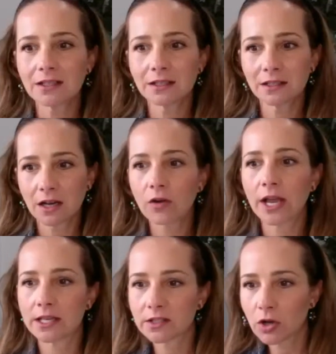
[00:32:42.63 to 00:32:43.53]
a
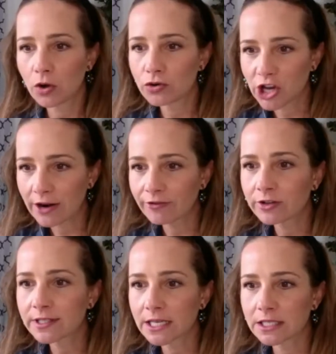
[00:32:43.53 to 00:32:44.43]
okay. So
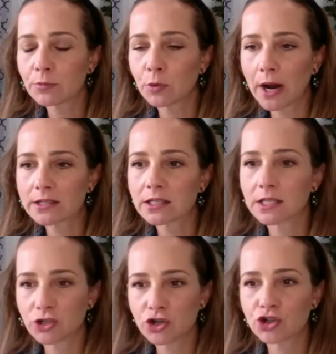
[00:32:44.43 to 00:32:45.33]
Jennifer's saying SimplePractice
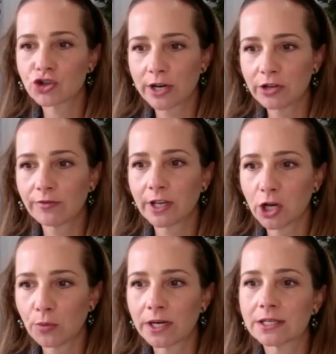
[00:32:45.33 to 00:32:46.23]
lets you shrink your
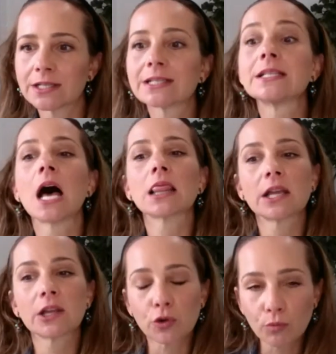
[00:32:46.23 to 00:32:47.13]
video, but it does not
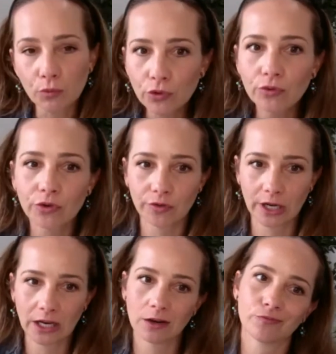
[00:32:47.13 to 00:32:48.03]
let you move your
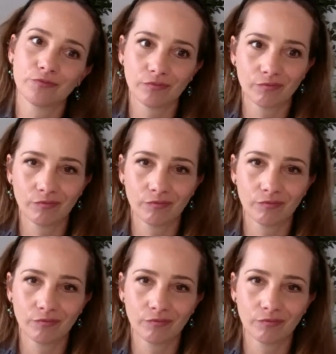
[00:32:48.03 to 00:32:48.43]
video. Mm.